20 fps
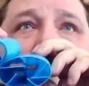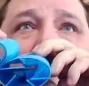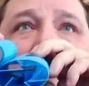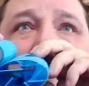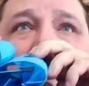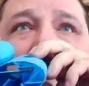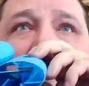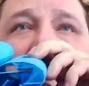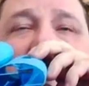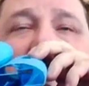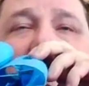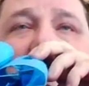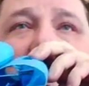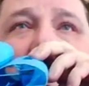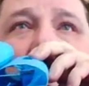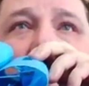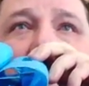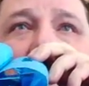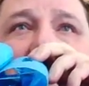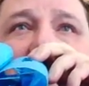until you
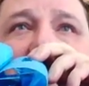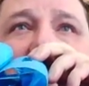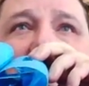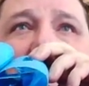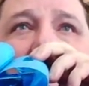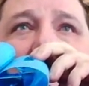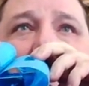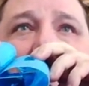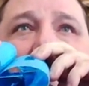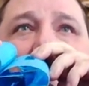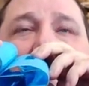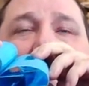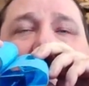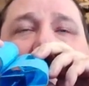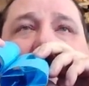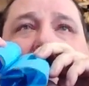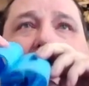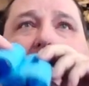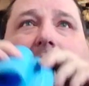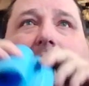form the top.
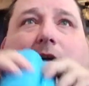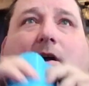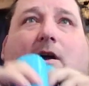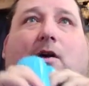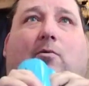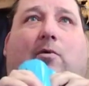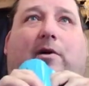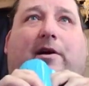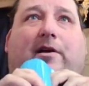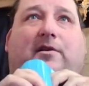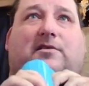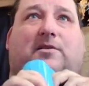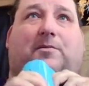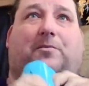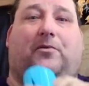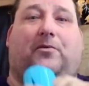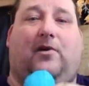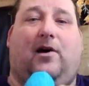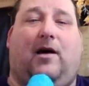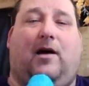Well, here's the
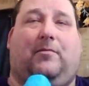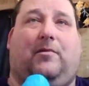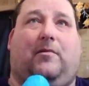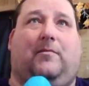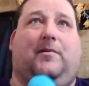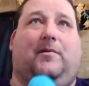problem.